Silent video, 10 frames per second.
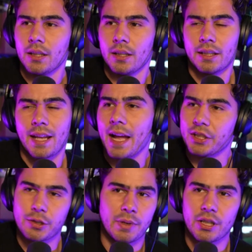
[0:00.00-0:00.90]

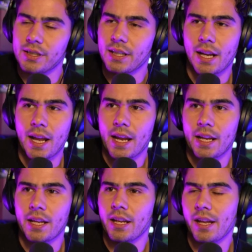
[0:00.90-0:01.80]
Cashmere
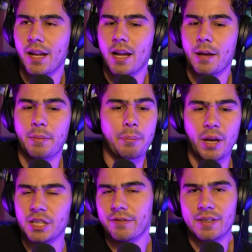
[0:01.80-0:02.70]
today, a
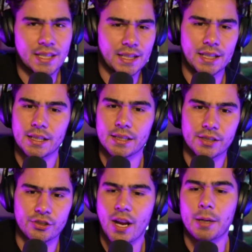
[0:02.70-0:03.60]
bunch of Adidas
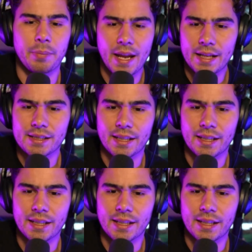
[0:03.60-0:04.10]
track pants.